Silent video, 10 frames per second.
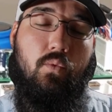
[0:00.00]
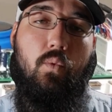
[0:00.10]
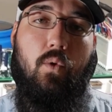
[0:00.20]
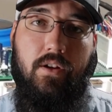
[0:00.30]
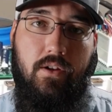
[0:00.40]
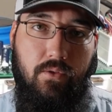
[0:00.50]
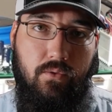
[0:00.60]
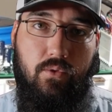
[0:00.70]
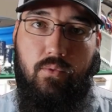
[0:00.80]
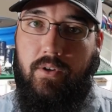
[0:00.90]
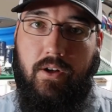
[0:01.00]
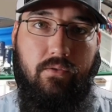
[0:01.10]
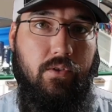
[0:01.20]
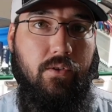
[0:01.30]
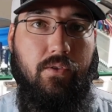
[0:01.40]
walk you through
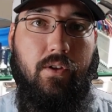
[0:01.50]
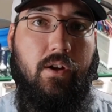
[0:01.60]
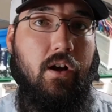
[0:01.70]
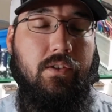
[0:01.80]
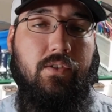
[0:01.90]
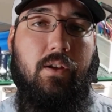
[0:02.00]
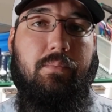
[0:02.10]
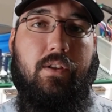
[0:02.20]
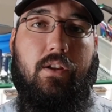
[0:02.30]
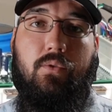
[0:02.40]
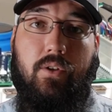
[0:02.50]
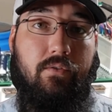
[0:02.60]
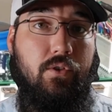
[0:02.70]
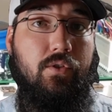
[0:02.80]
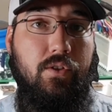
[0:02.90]
whatever the concept is, whatever
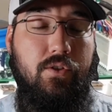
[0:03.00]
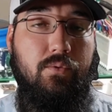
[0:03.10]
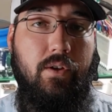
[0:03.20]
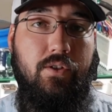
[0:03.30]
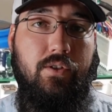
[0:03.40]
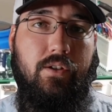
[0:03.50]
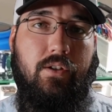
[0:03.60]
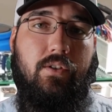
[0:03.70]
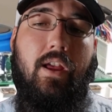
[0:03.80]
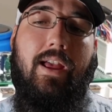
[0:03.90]
your situation is,